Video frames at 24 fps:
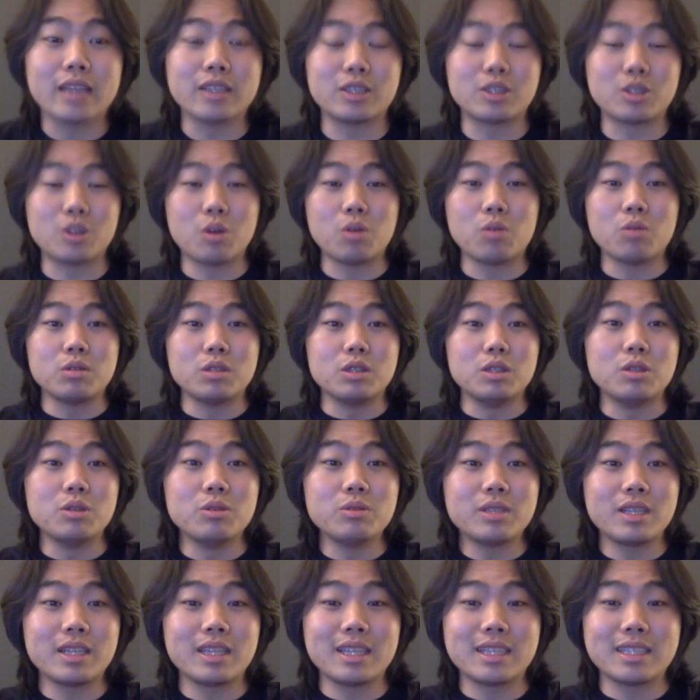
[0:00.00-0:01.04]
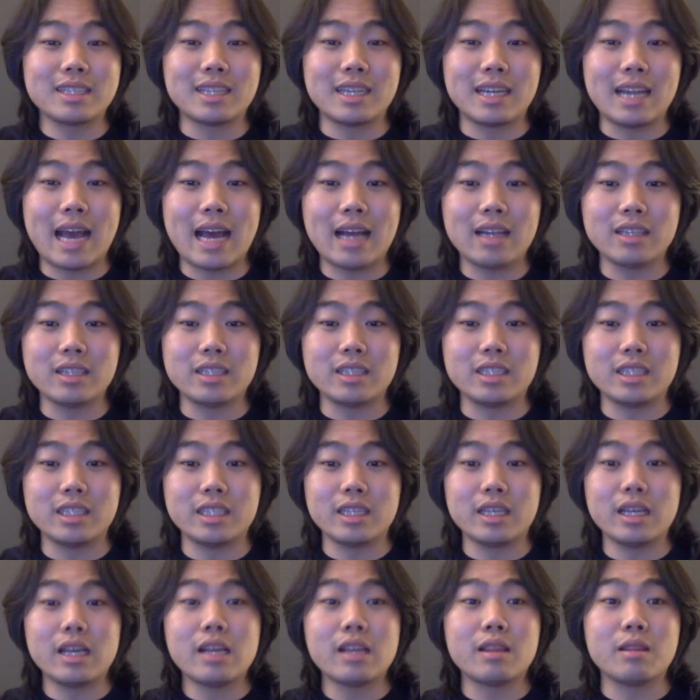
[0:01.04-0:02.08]
And so, using this
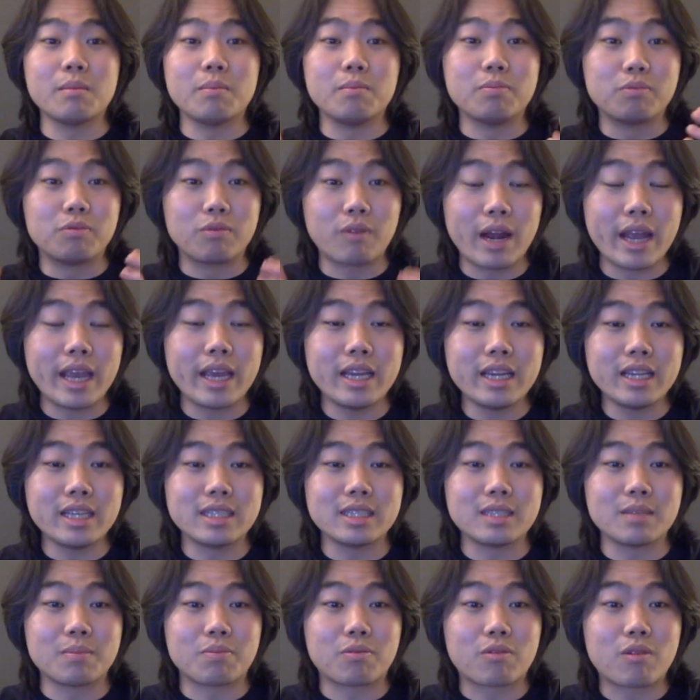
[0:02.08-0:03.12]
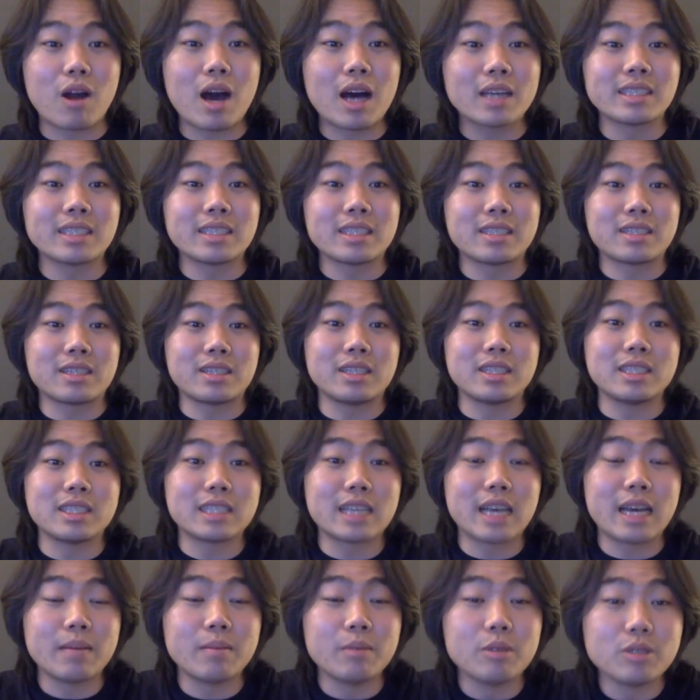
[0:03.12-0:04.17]
analogy, the brain is the processor
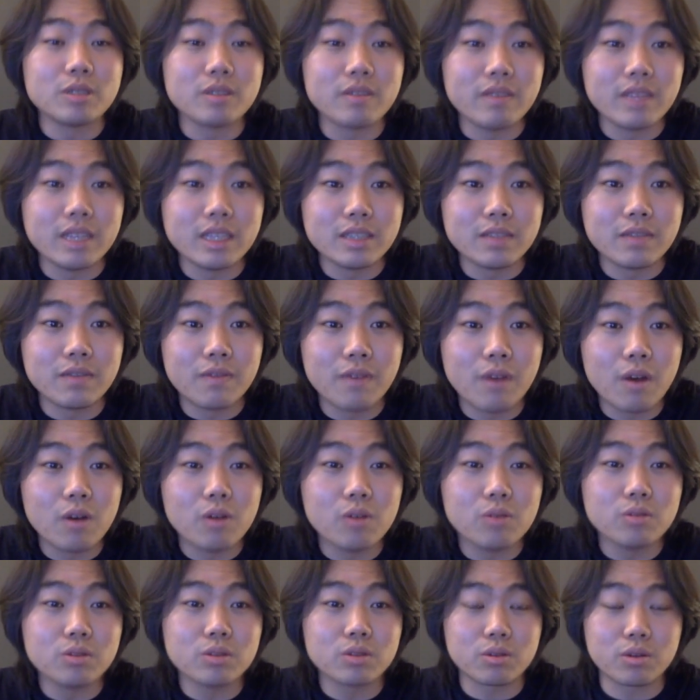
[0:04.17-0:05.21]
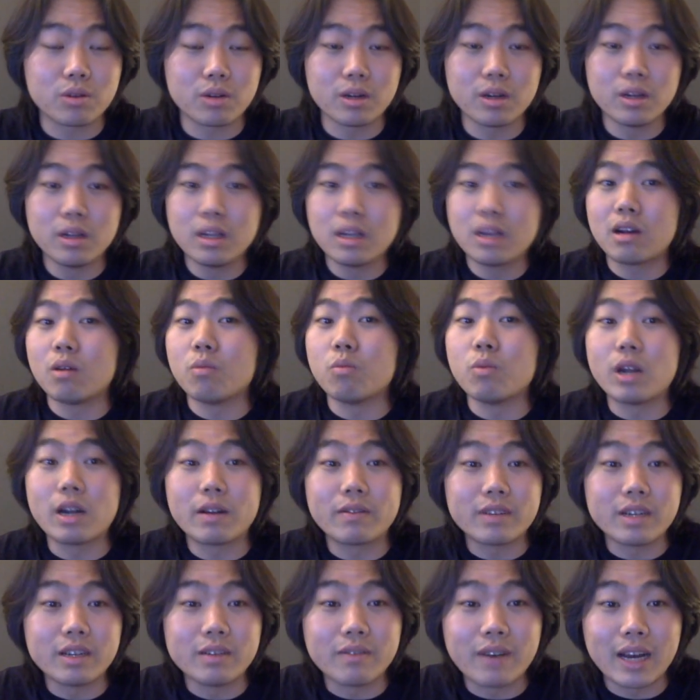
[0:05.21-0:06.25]
inside most of these phones or
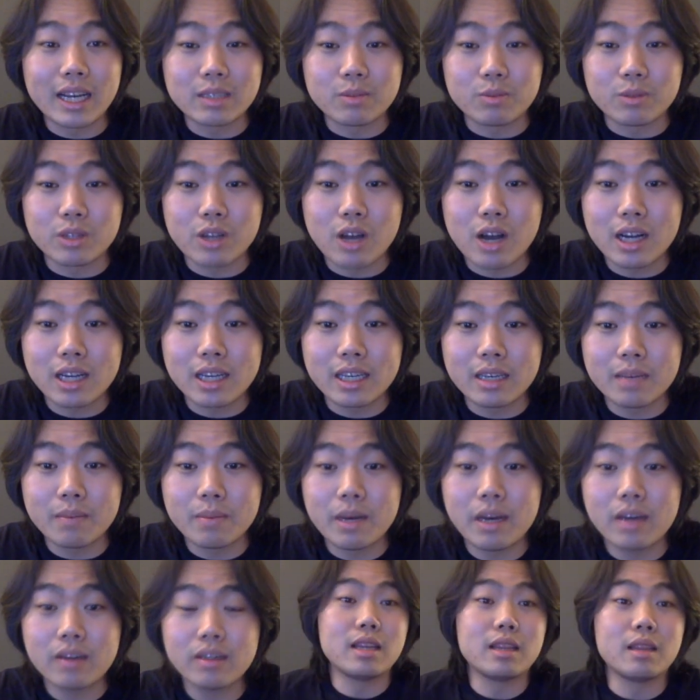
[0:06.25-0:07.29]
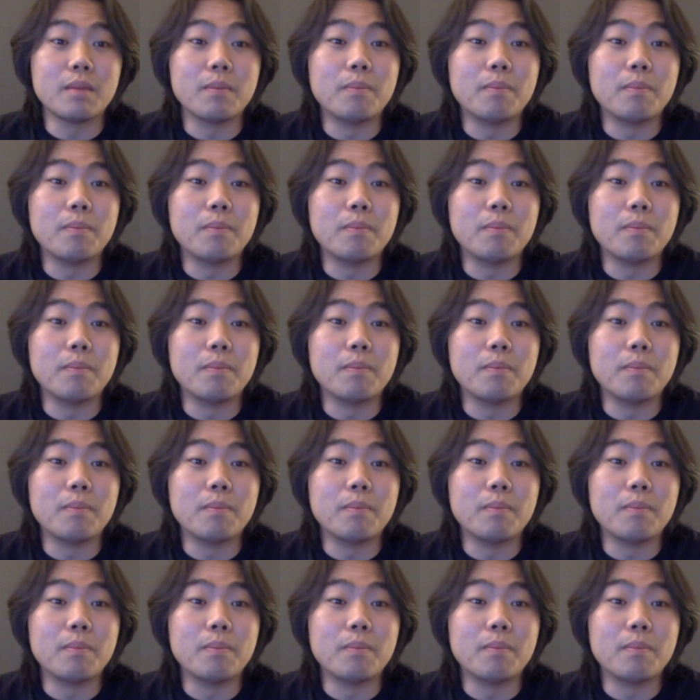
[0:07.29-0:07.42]
whatever device we're talking about.